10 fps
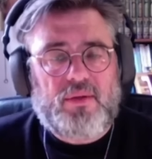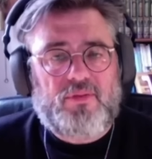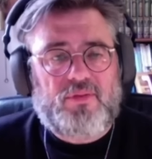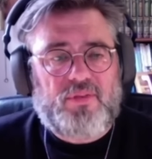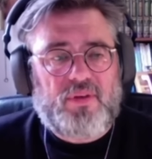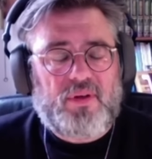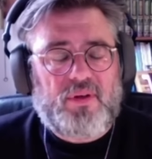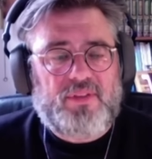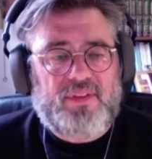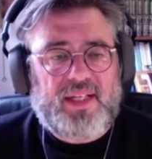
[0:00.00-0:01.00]
of
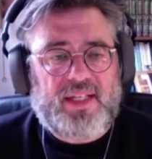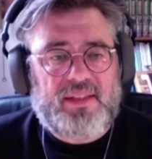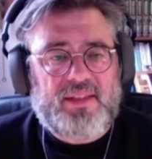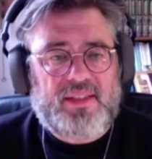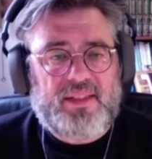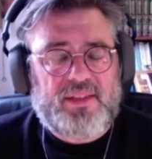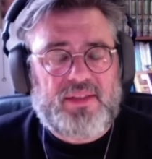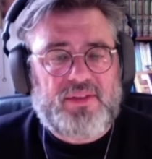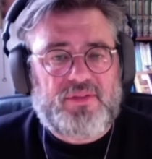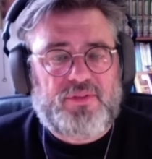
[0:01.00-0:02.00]
of a talent that
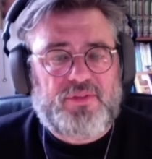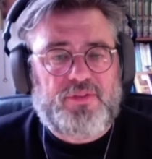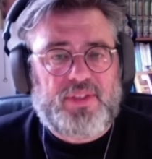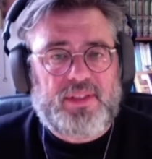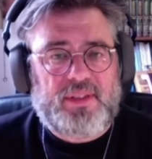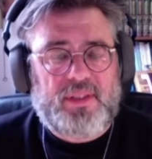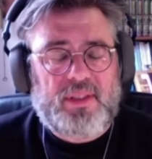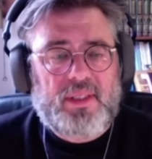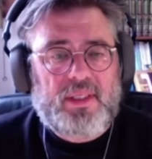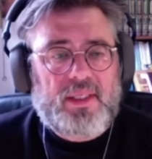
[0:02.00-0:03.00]
doesn't
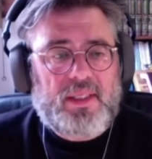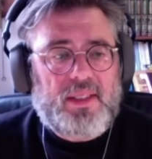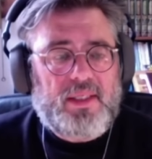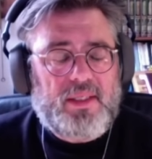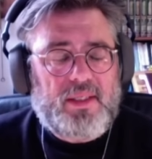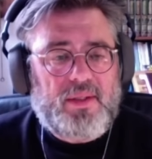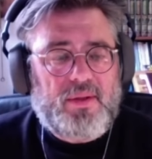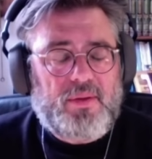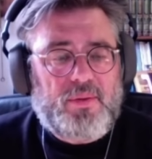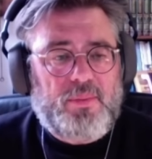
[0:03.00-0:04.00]
fulfill uh,
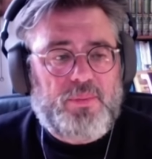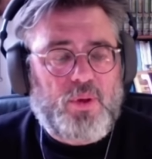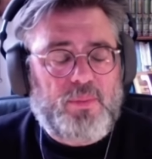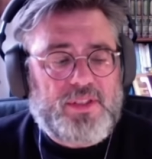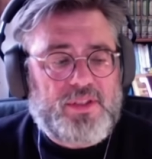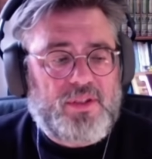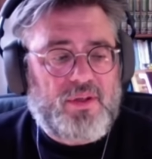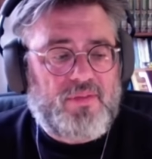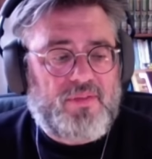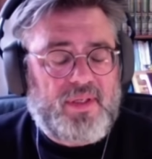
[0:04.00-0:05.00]
the promise
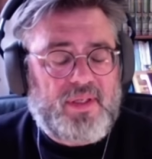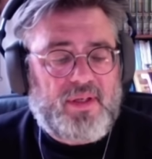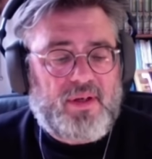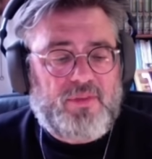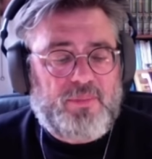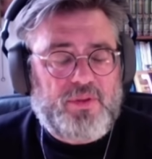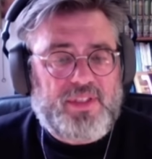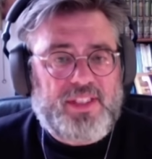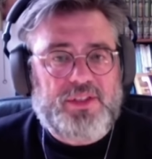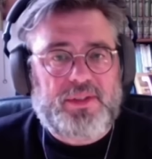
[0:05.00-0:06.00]
of a of a
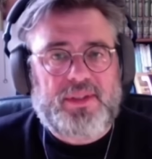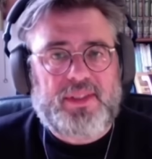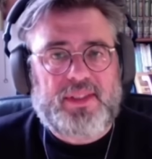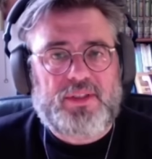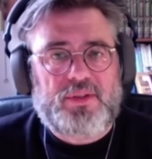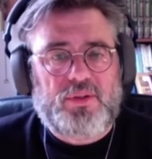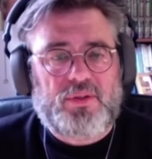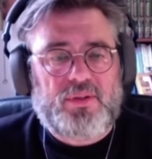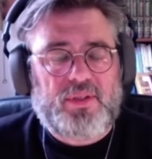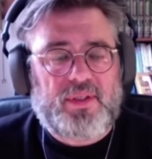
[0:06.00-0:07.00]
potential that is
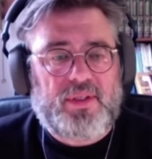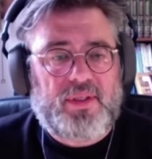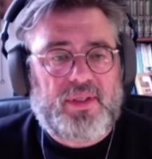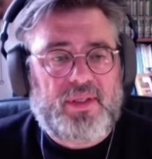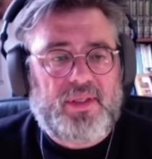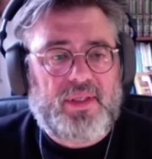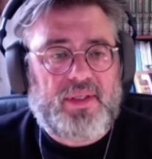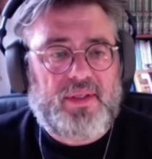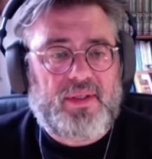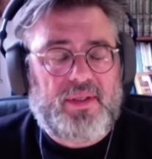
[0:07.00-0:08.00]
not uh,
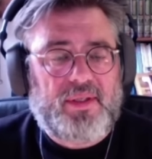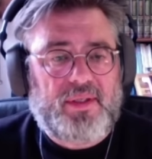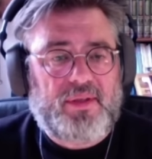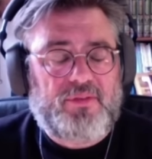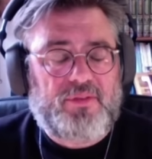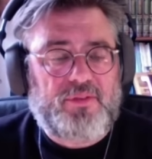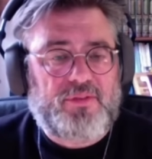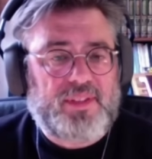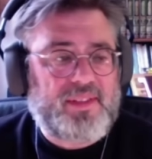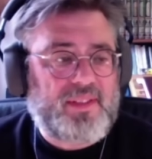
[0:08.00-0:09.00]
uh, uh
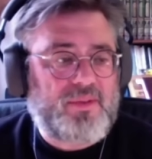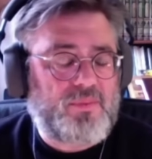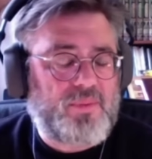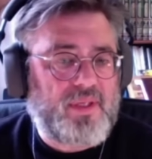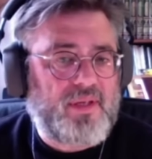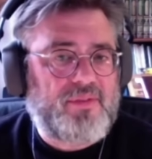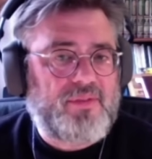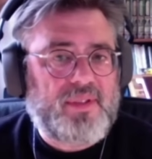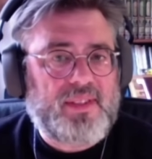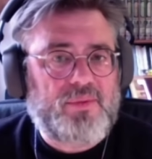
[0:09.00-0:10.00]
fulfilled. And we love
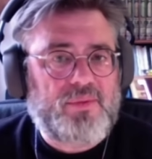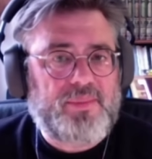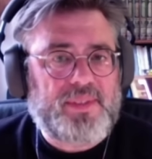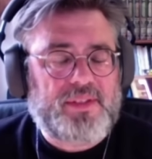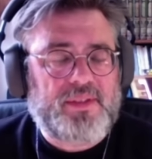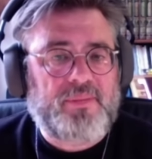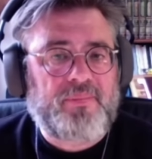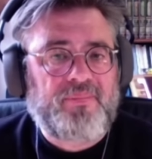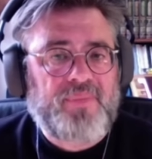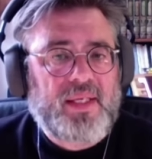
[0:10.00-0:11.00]
her and we miss her